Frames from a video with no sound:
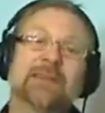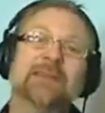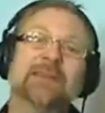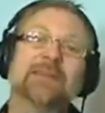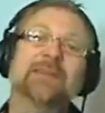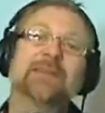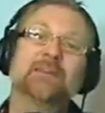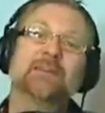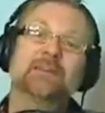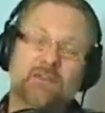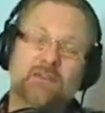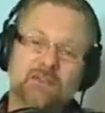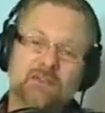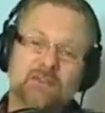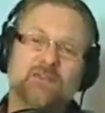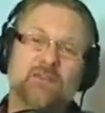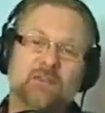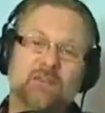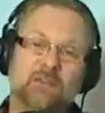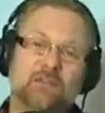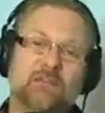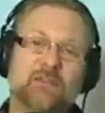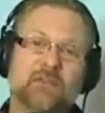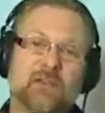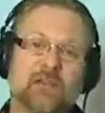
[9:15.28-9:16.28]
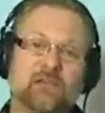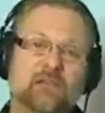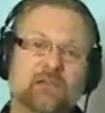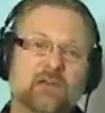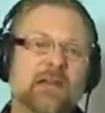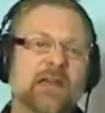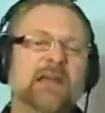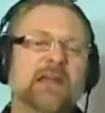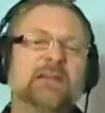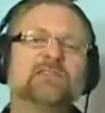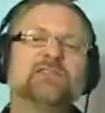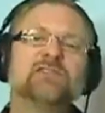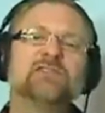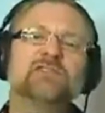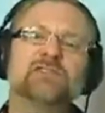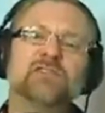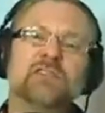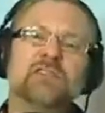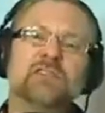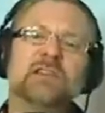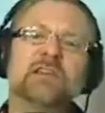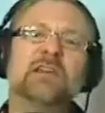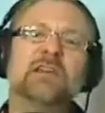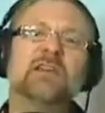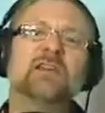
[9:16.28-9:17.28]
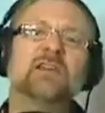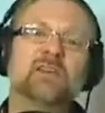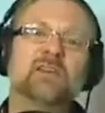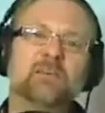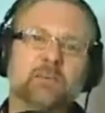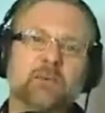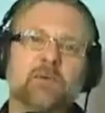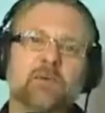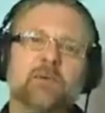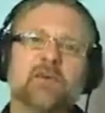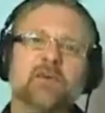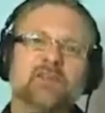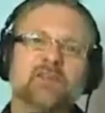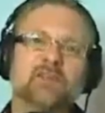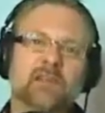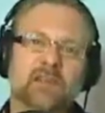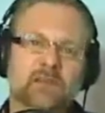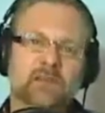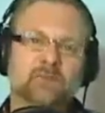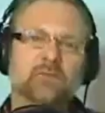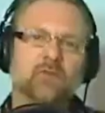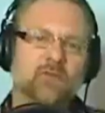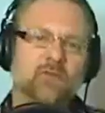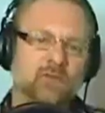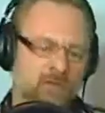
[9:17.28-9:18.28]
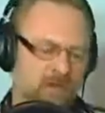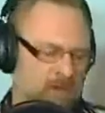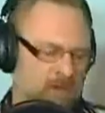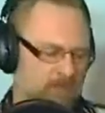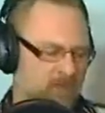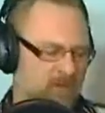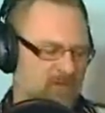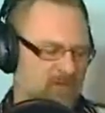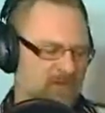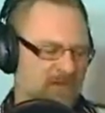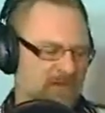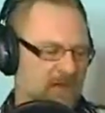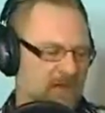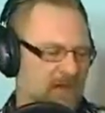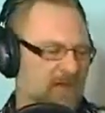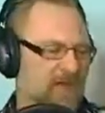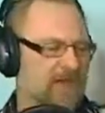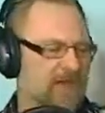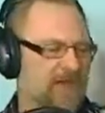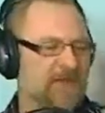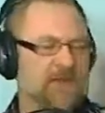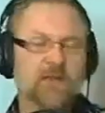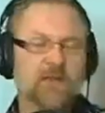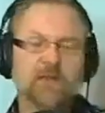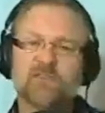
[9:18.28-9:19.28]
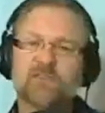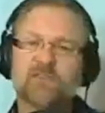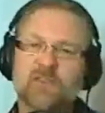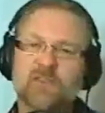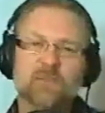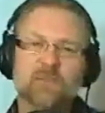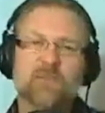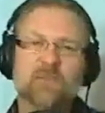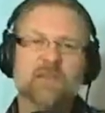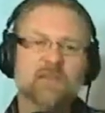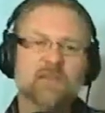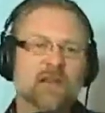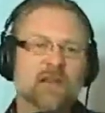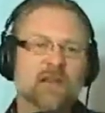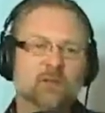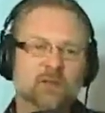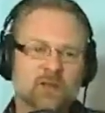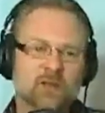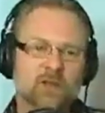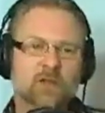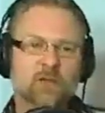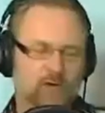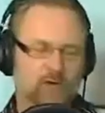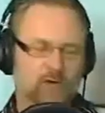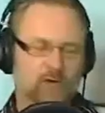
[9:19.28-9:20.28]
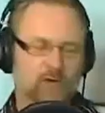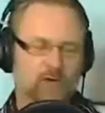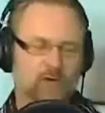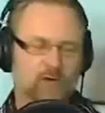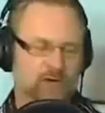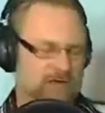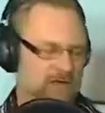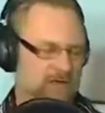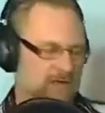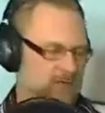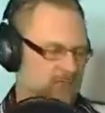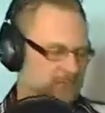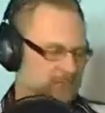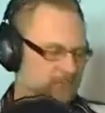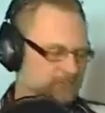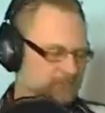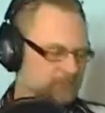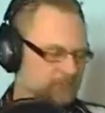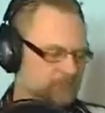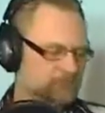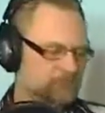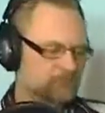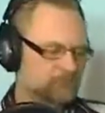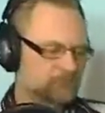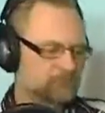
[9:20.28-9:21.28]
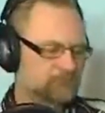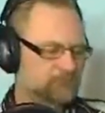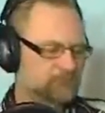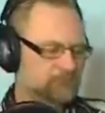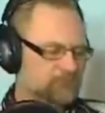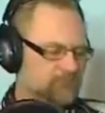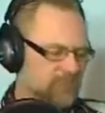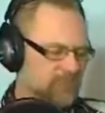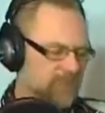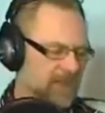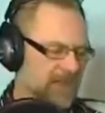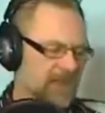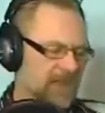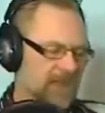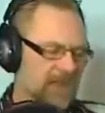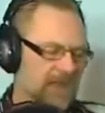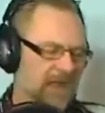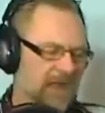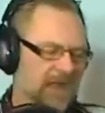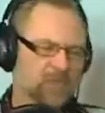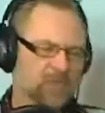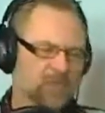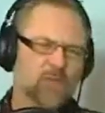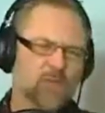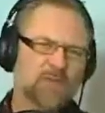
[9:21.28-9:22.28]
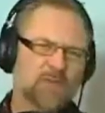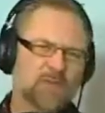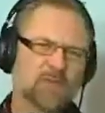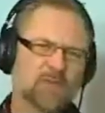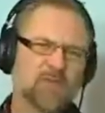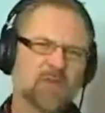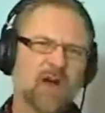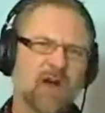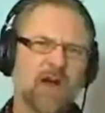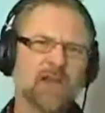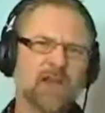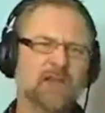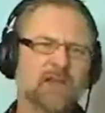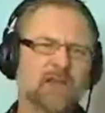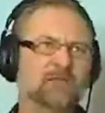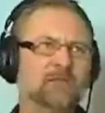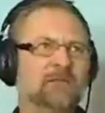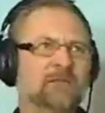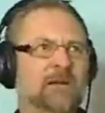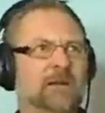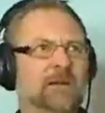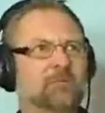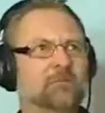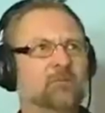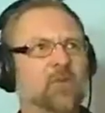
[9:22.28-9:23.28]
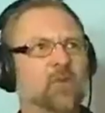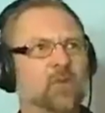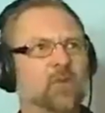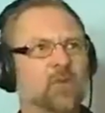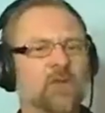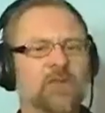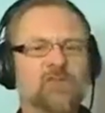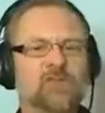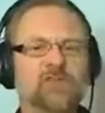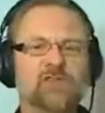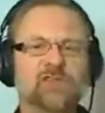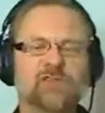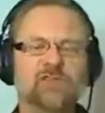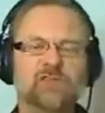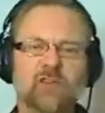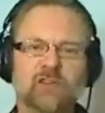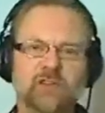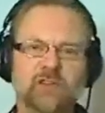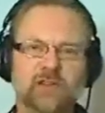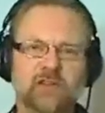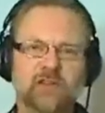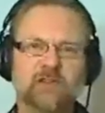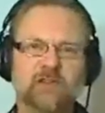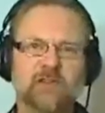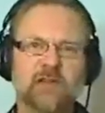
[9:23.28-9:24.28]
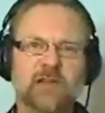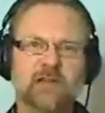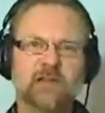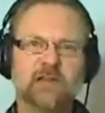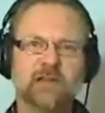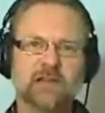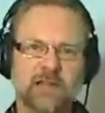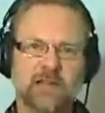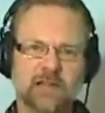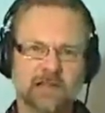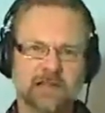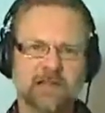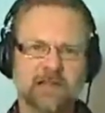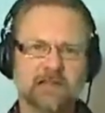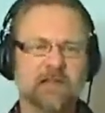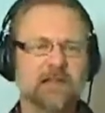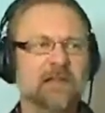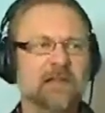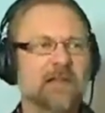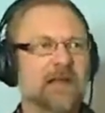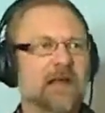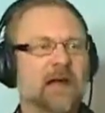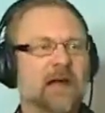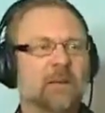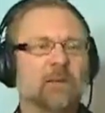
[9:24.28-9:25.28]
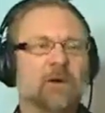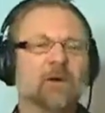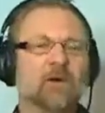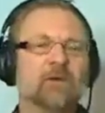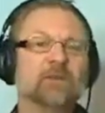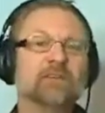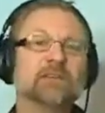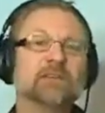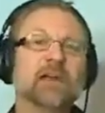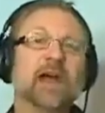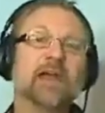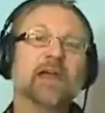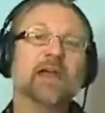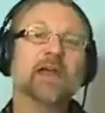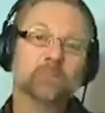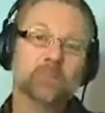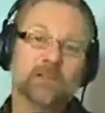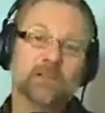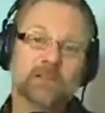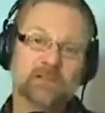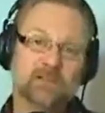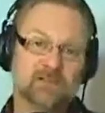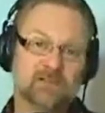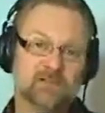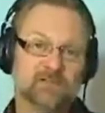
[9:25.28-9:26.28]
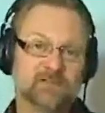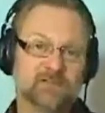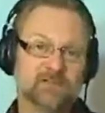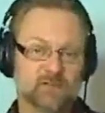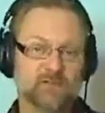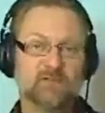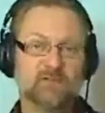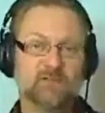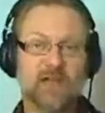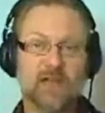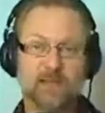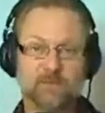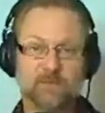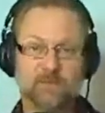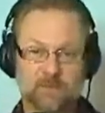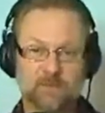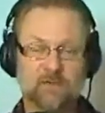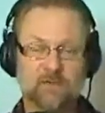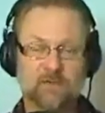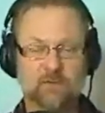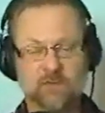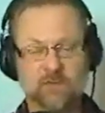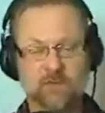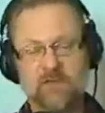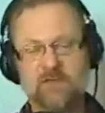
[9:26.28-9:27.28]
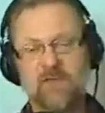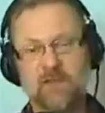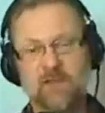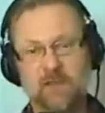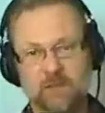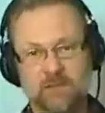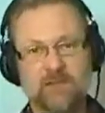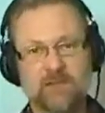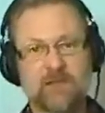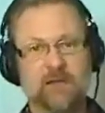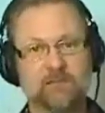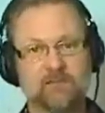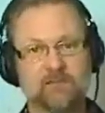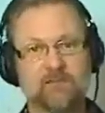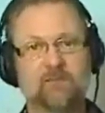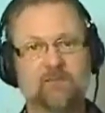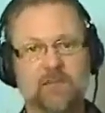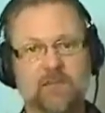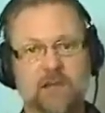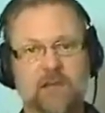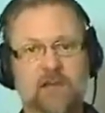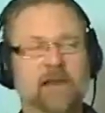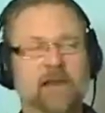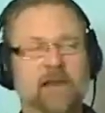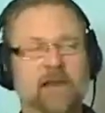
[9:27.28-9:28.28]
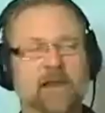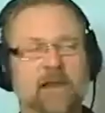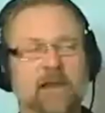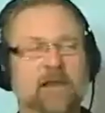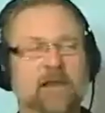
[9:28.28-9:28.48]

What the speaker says: do yourself a favor and see an experienced hypnotherapist. Now, here's something that I really want to point out. I'm doing a lot of research on the internet lately about diabetes, type 2, because I'm a type 2 diabetic.